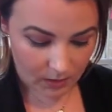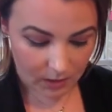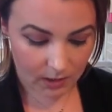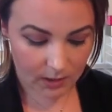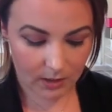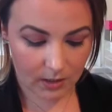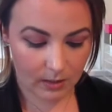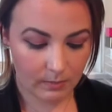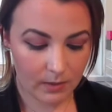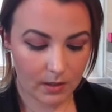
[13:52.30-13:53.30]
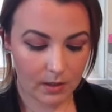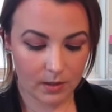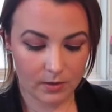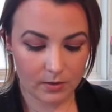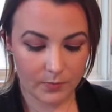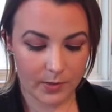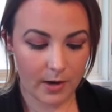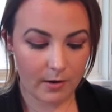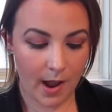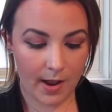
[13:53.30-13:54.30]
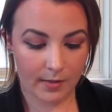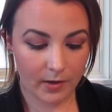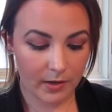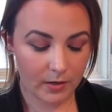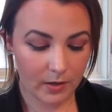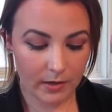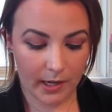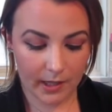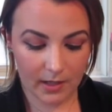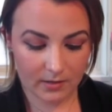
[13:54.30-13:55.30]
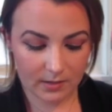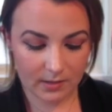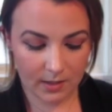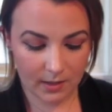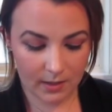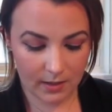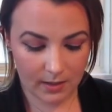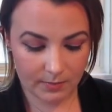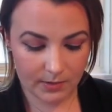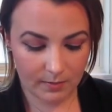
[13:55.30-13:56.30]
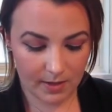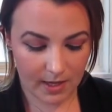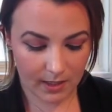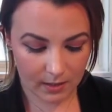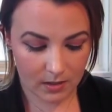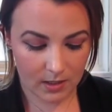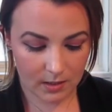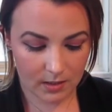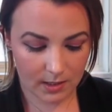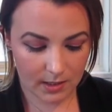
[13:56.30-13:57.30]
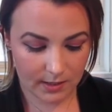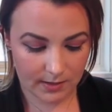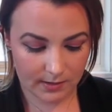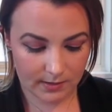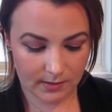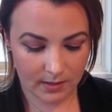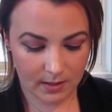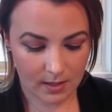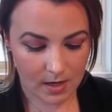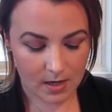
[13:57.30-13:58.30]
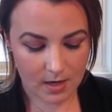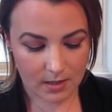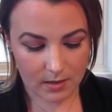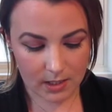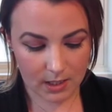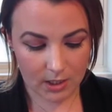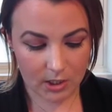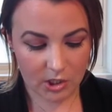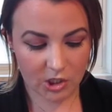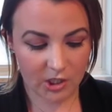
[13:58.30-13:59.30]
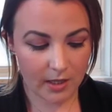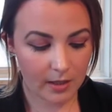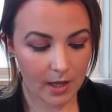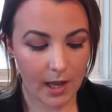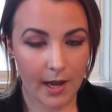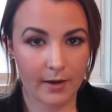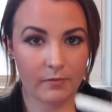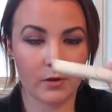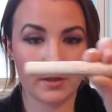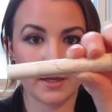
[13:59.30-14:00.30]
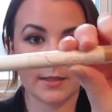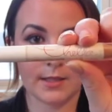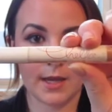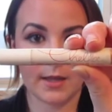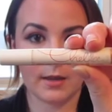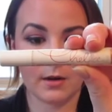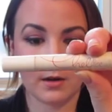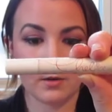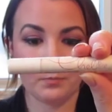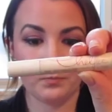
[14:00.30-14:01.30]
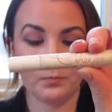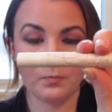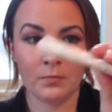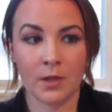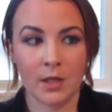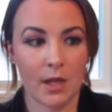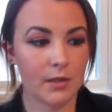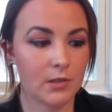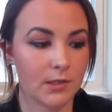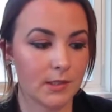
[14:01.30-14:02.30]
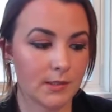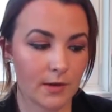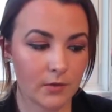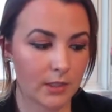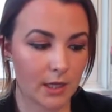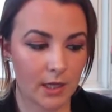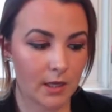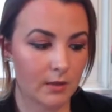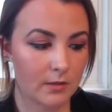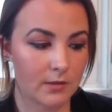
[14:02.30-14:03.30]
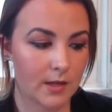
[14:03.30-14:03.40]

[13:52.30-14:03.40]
Under the brow highlighter, I got this in an Ipsy bag, I think. It is the Shella Ivory Lace highlighter. I use this every day. There's